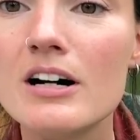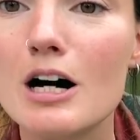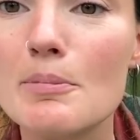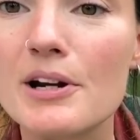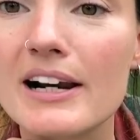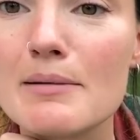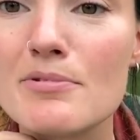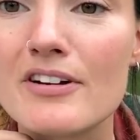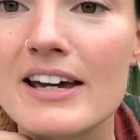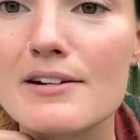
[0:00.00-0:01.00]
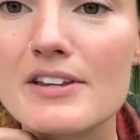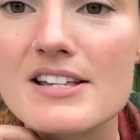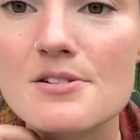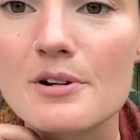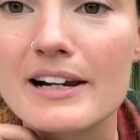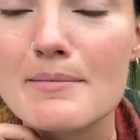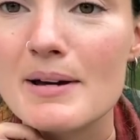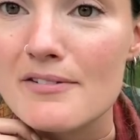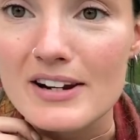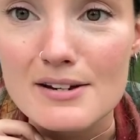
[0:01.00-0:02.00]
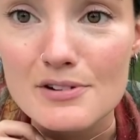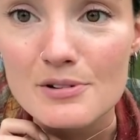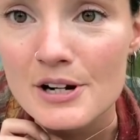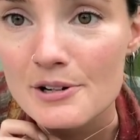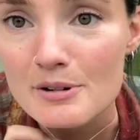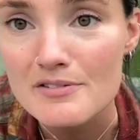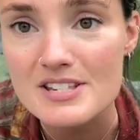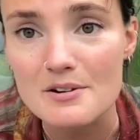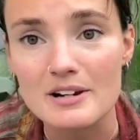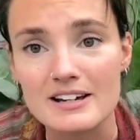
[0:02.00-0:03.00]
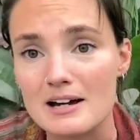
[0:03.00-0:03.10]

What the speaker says: I'll put a clip of it in if that's not clear. But if any of you know if it's got like